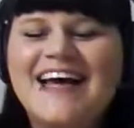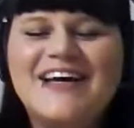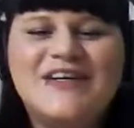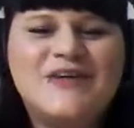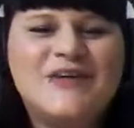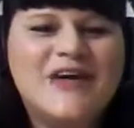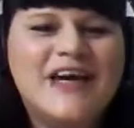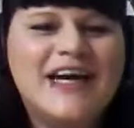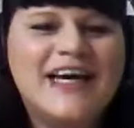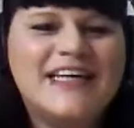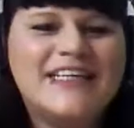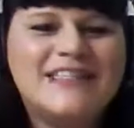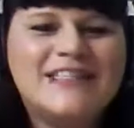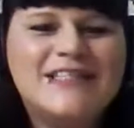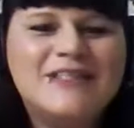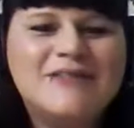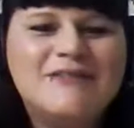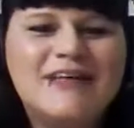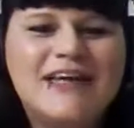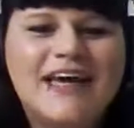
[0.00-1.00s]
Okay,
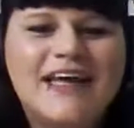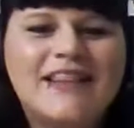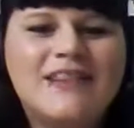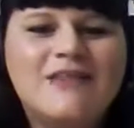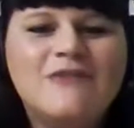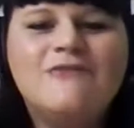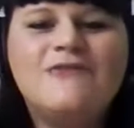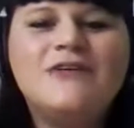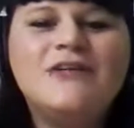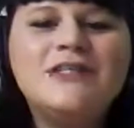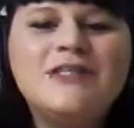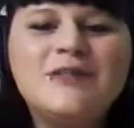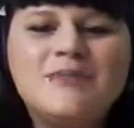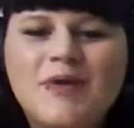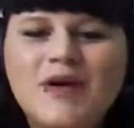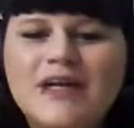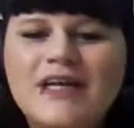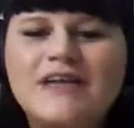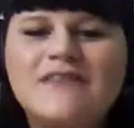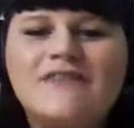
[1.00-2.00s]
so again, the first
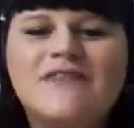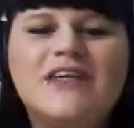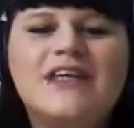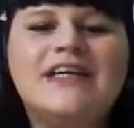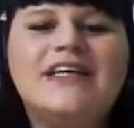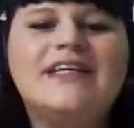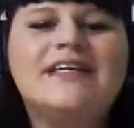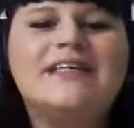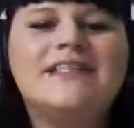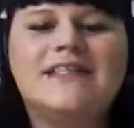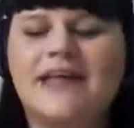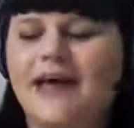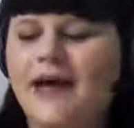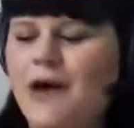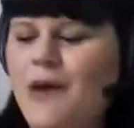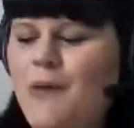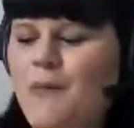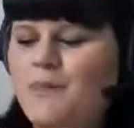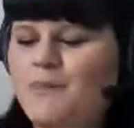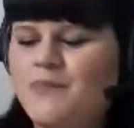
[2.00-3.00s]
part of the
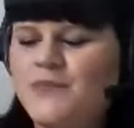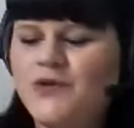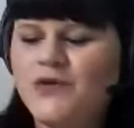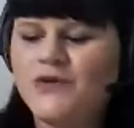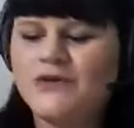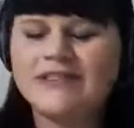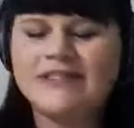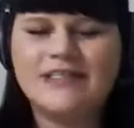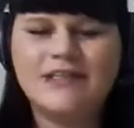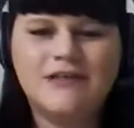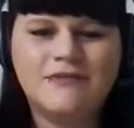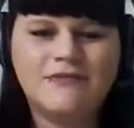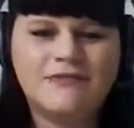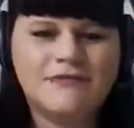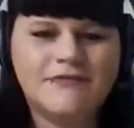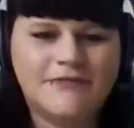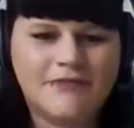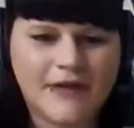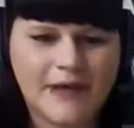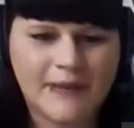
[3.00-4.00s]
exam, yourself
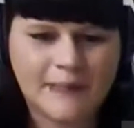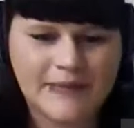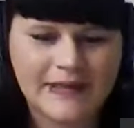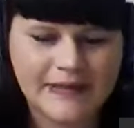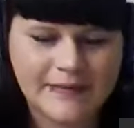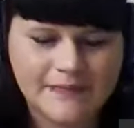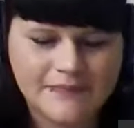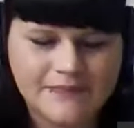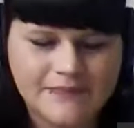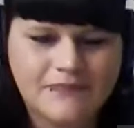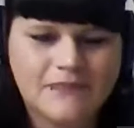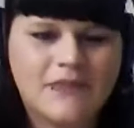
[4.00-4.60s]
and family.